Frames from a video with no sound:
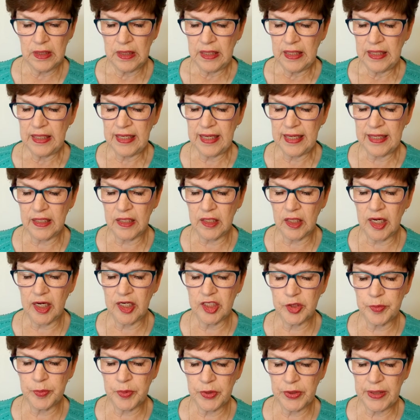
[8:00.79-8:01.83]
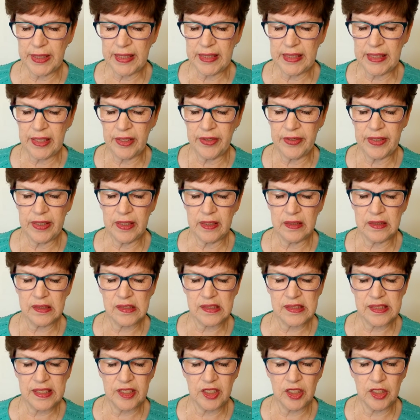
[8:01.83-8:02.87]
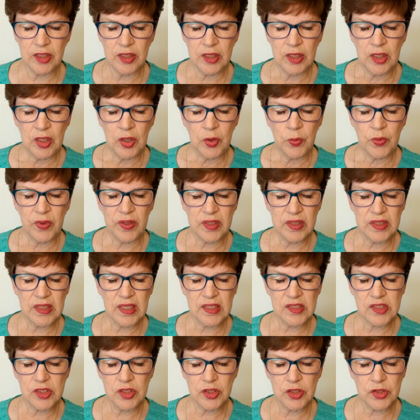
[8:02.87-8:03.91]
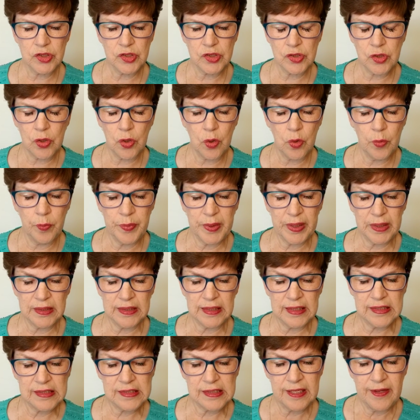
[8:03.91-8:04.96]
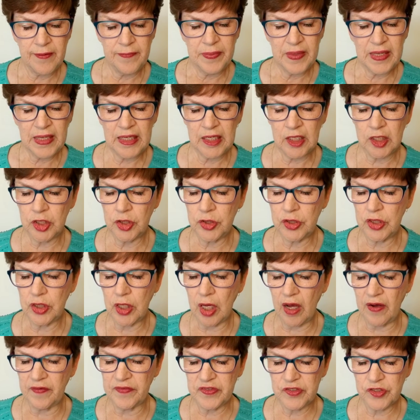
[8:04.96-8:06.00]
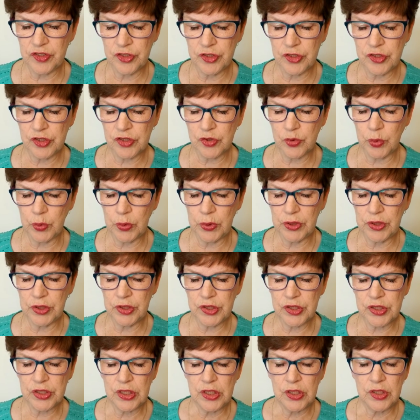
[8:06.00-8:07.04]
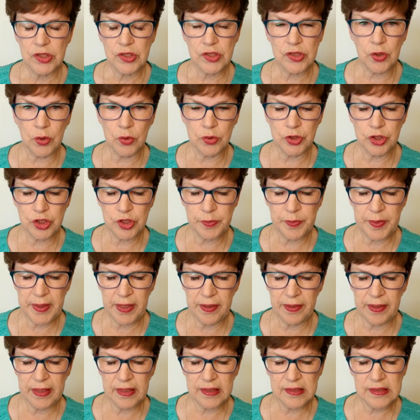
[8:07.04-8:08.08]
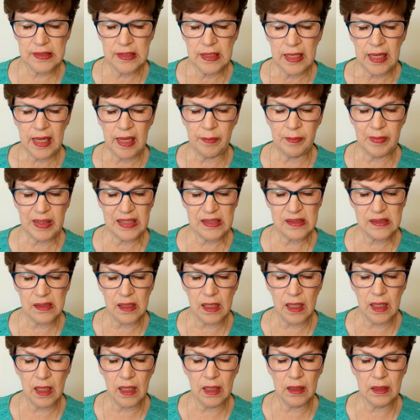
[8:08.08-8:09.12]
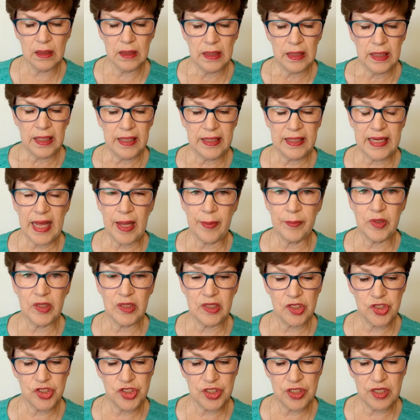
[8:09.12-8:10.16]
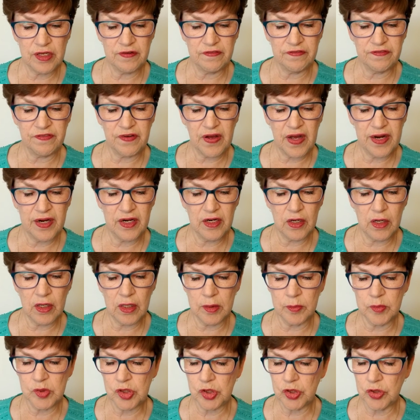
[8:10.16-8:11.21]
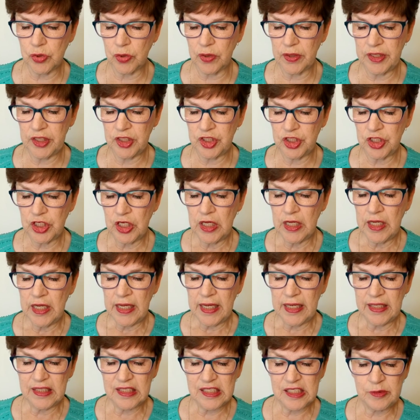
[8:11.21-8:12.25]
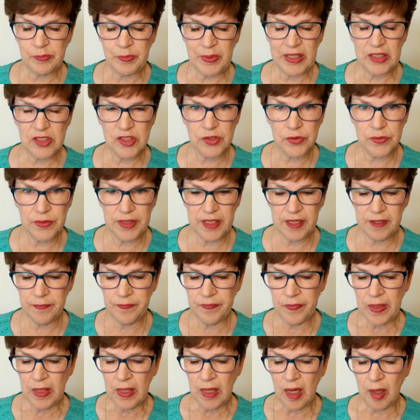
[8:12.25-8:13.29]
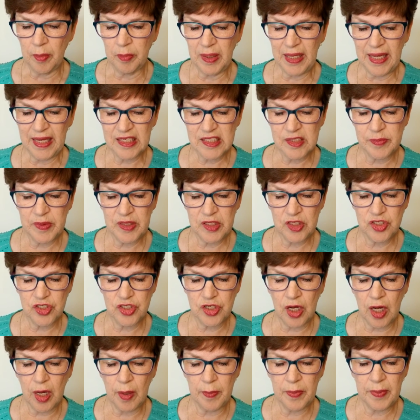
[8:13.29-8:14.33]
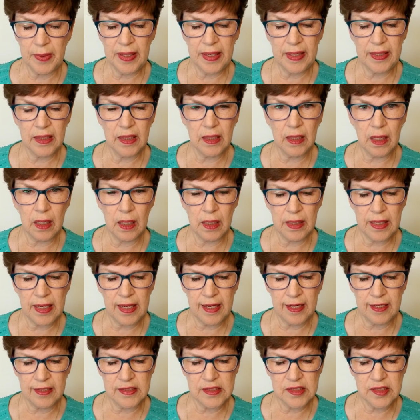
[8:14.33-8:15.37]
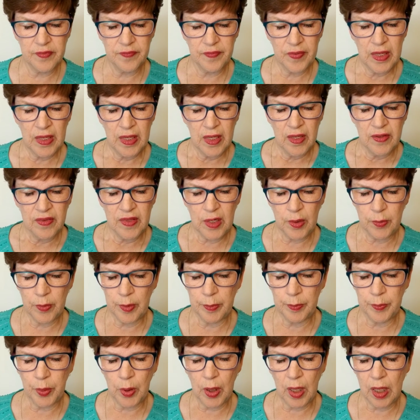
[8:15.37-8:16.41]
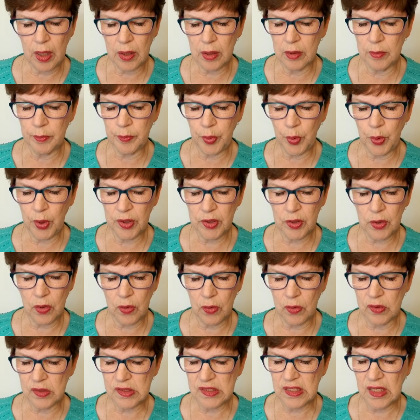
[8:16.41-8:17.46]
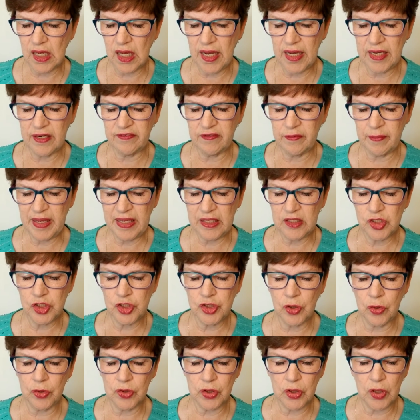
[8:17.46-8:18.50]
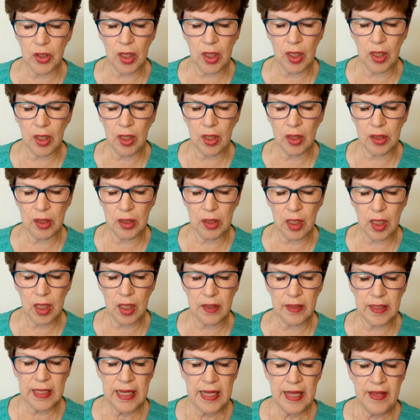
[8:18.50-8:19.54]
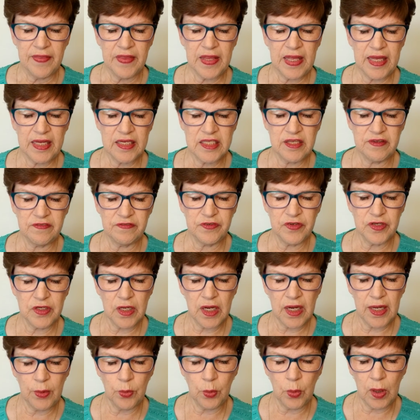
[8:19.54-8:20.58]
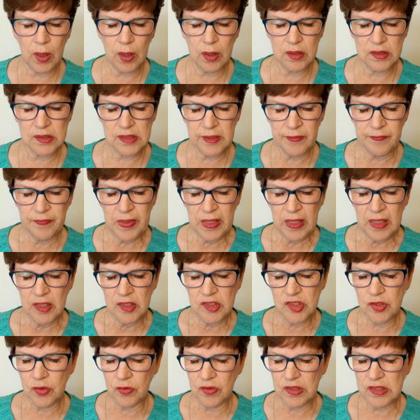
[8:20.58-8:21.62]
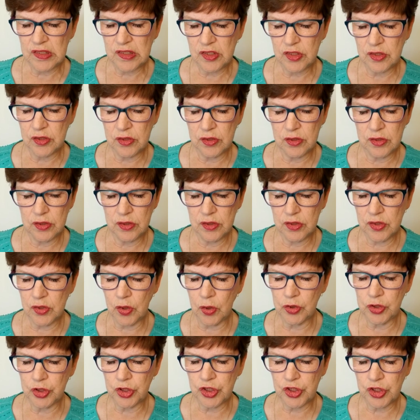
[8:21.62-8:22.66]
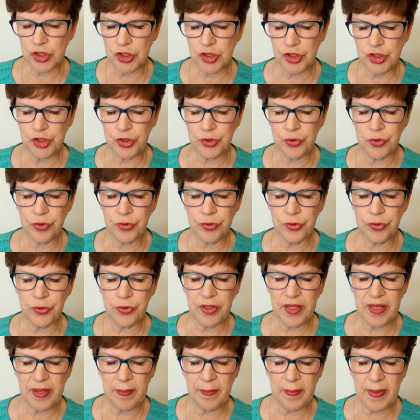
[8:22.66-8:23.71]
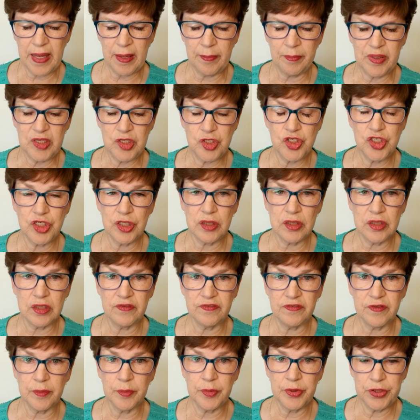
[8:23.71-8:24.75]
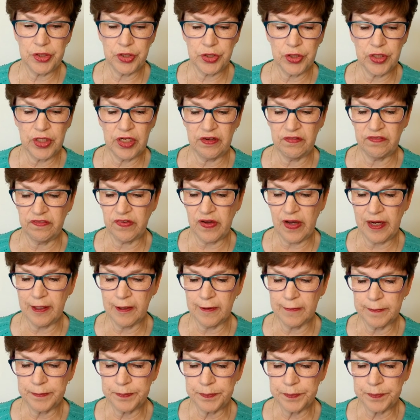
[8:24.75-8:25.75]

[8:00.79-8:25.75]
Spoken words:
It had a large parade area in the center, with a dozen or so buildings that included officers' quarters, soldiers' barracks, a mess hall, an ammunition and firearms storage, a dispensary, a blacksmith shop, and a guardhouse. There were portholes the height of a man's shoulder all along the 18-foot-high walls, so the soldiers could shoot through them and be shielded from returning fire.